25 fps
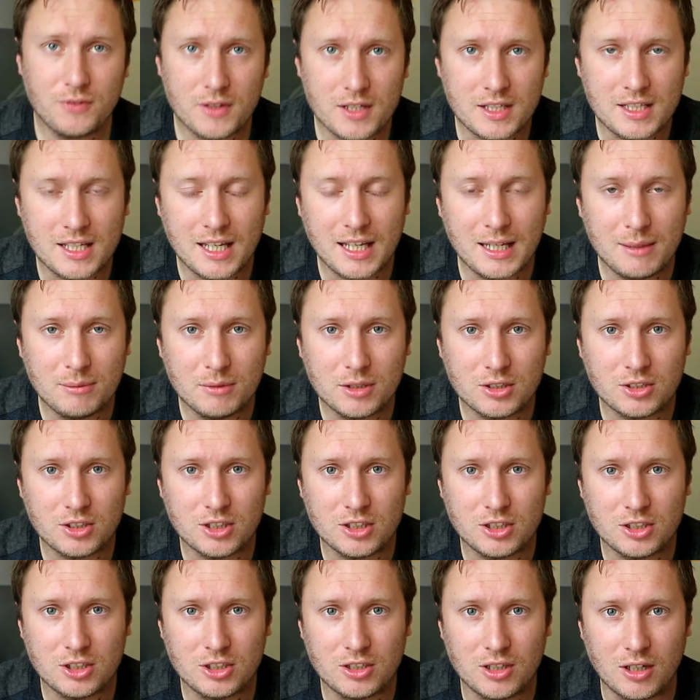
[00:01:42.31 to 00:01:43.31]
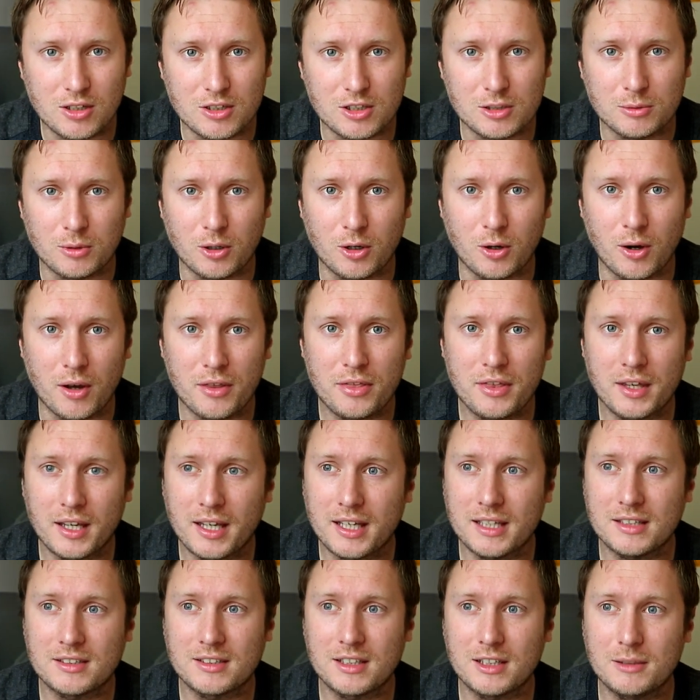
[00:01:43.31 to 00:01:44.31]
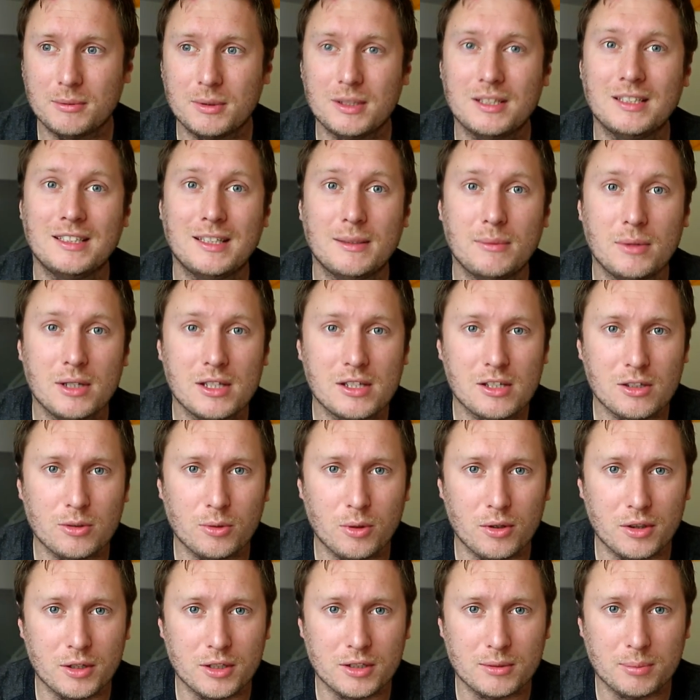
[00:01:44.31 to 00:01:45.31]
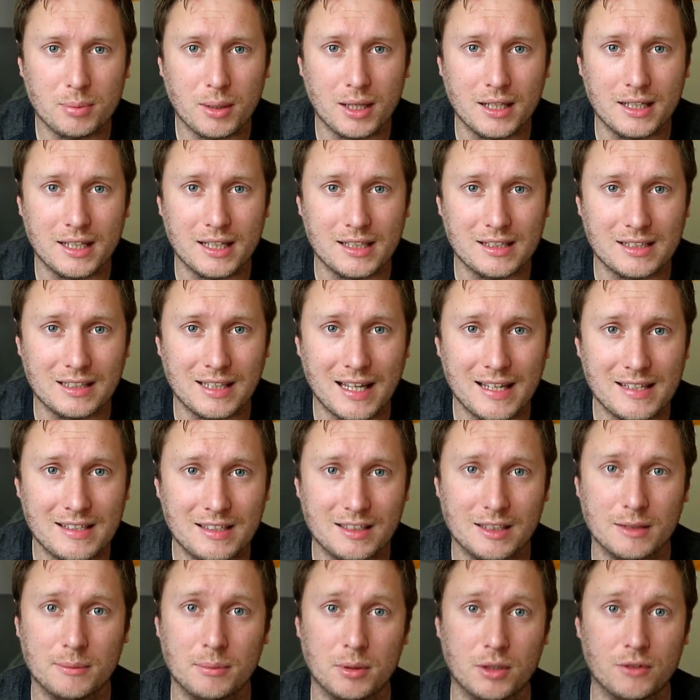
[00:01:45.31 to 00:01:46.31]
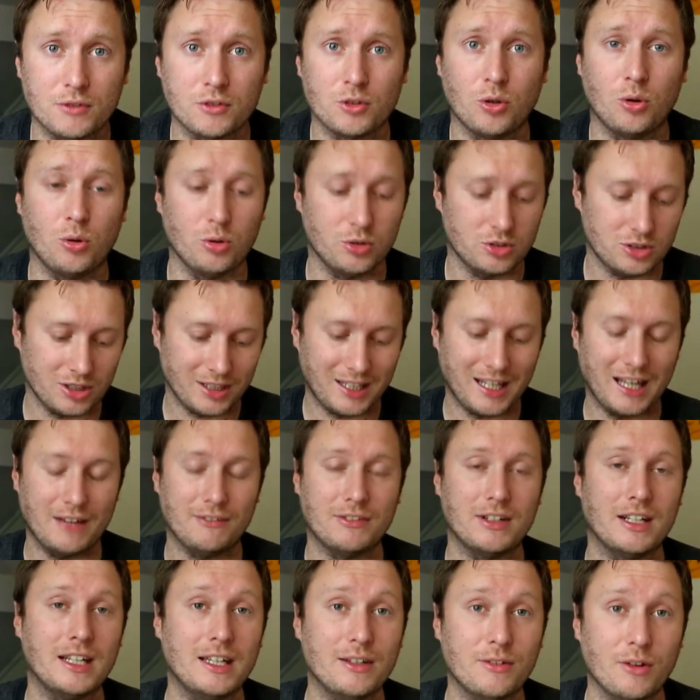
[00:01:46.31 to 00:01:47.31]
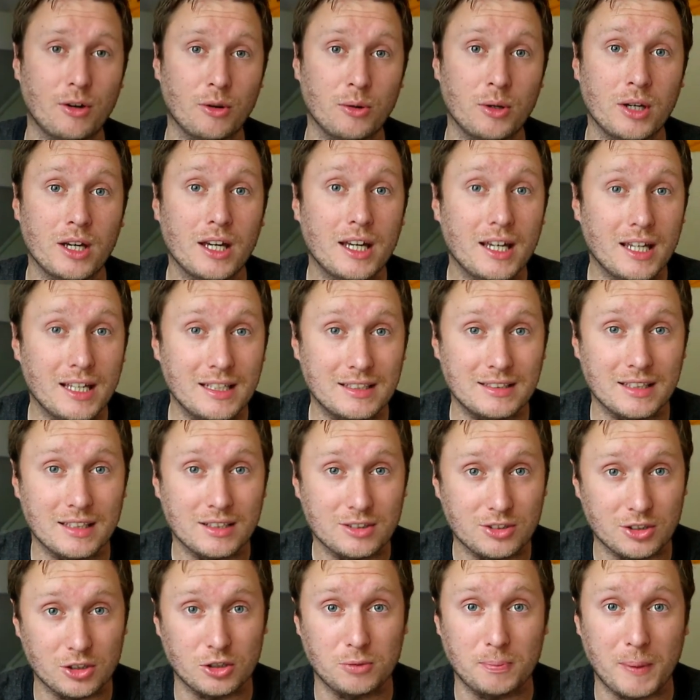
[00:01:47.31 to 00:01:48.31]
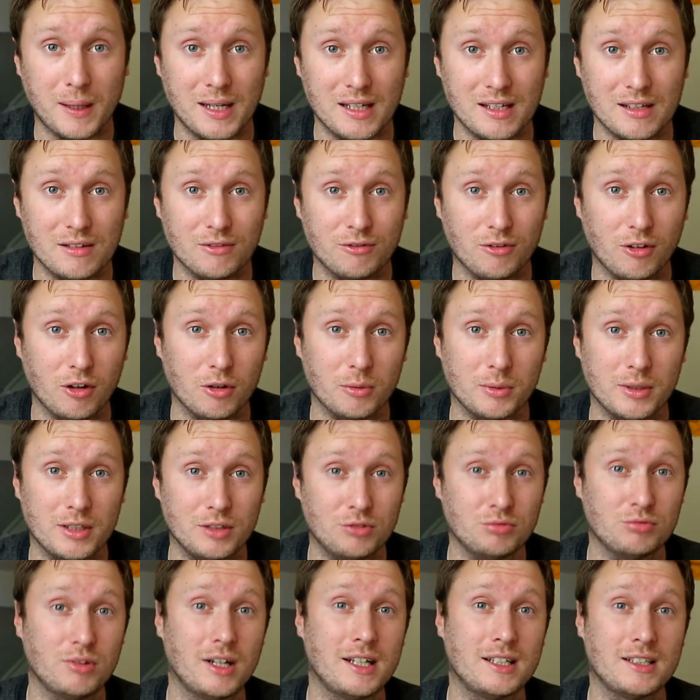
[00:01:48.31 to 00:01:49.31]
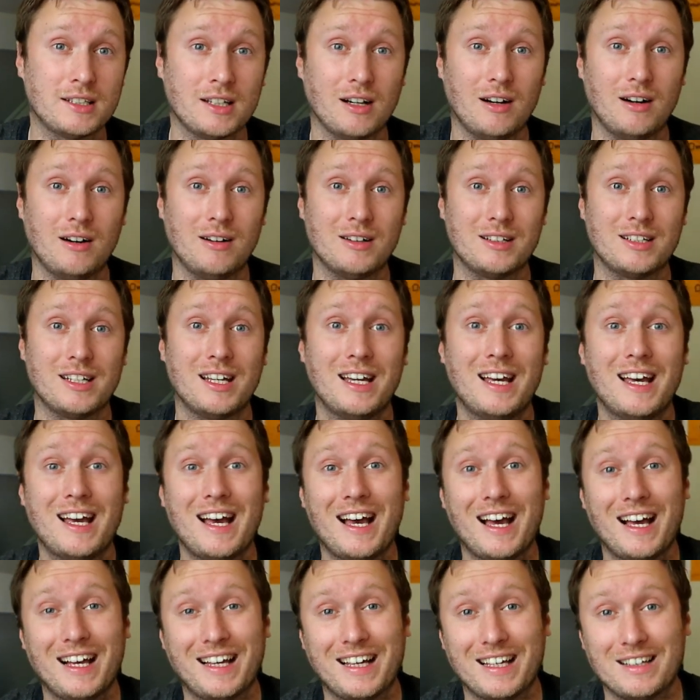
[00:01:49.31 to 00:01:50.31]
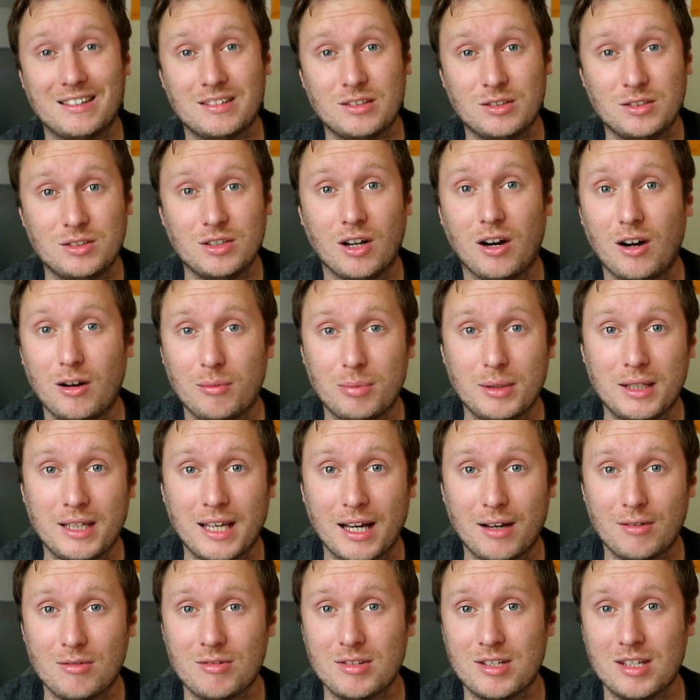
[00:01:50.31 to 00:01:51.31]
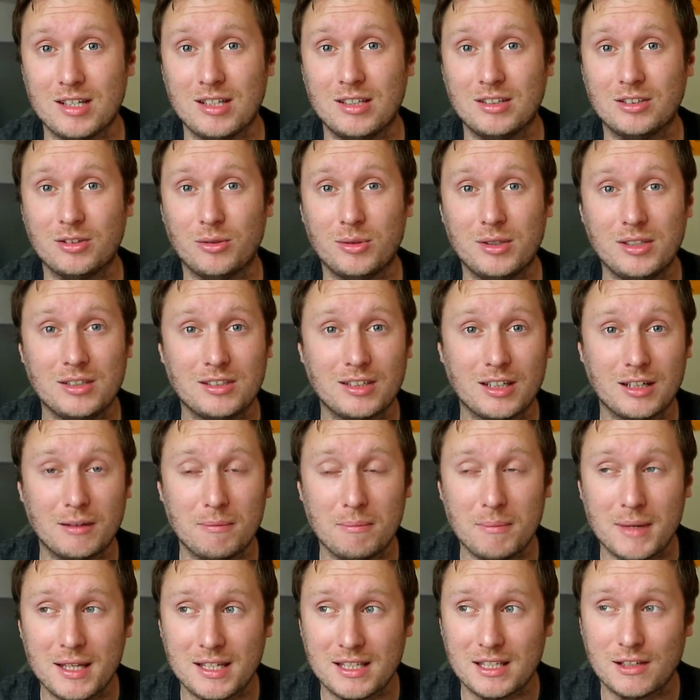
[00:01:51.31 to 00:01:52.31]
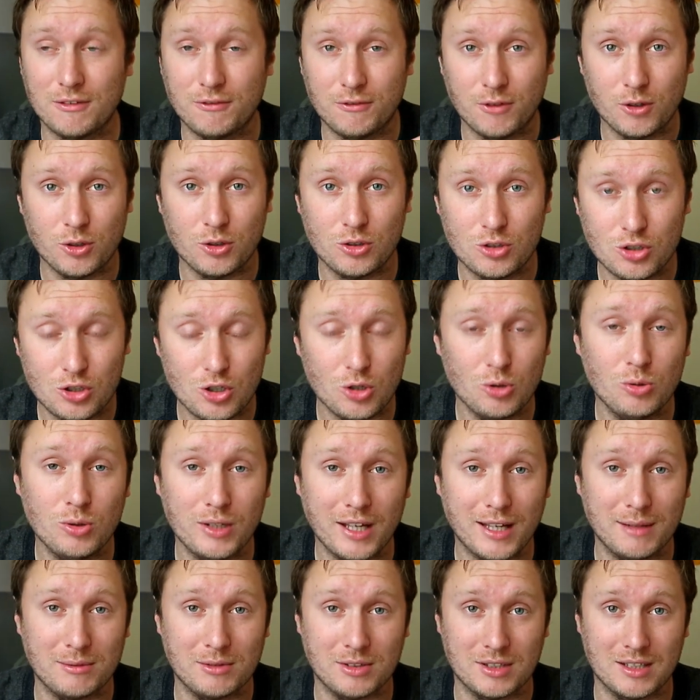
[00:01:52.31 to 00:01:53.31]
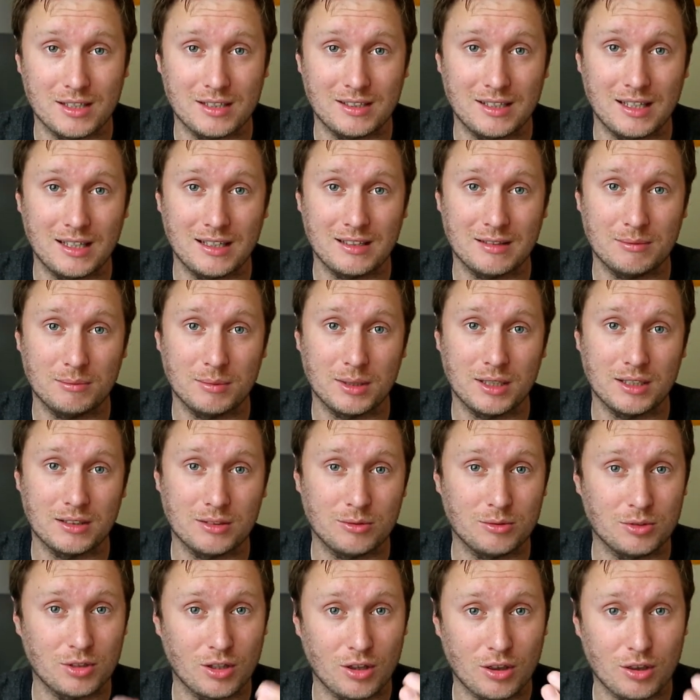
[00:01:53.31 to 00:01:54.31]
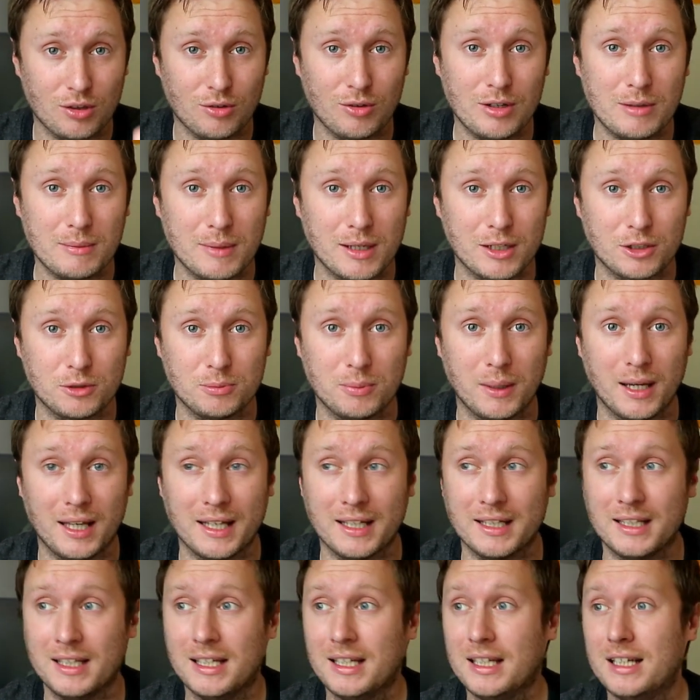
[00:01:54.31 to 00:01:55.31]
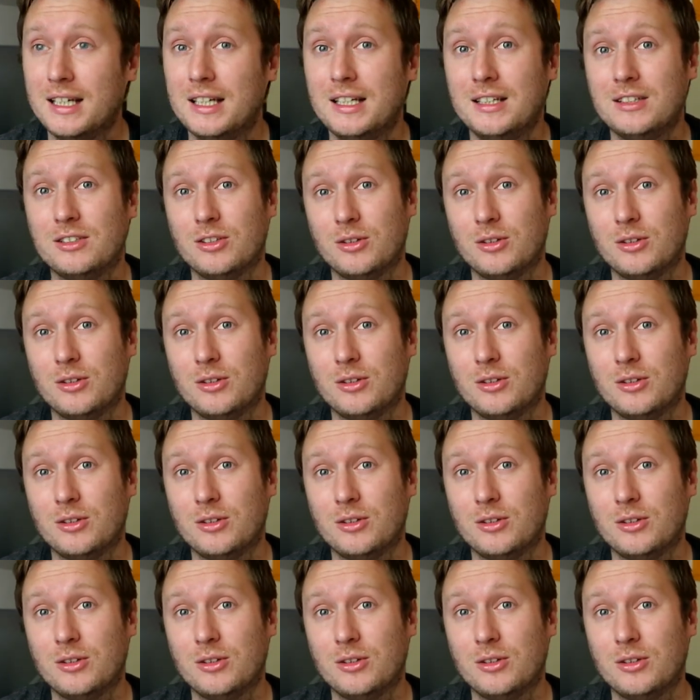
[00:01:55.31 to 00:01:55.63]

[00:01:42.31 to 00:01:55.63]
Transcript: Now, as for the team that's going to start tomorrow, I think it's going to be similar to the one that played against Leicester, but of course, Cavaliero is suspended following his red card against Derby County, so he's going to miss the first two games of this season because it was a three-match ban.